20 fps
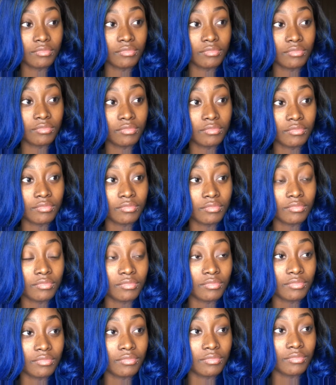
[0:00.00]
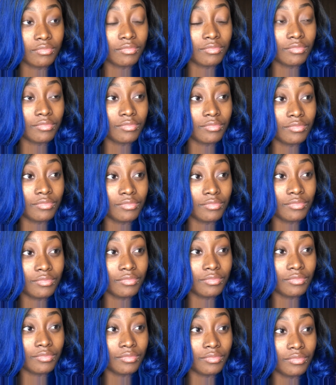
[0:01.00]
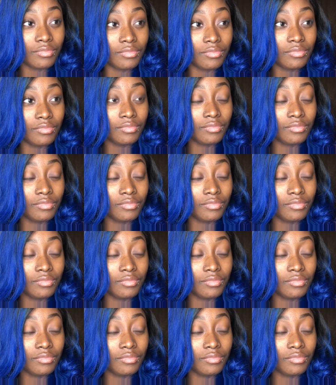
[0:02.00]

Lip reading: Nobody speaks.